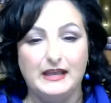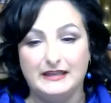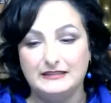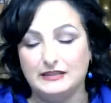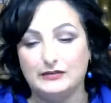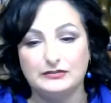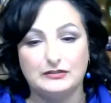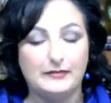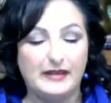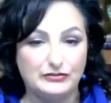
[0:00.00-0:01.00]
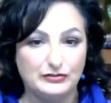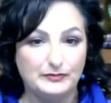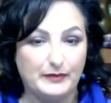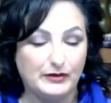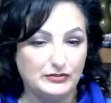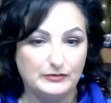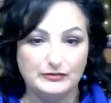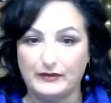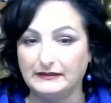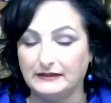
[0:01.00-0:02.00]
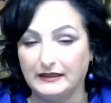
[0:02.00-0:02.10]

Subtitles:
and Secrets of the Masters Part 2 is right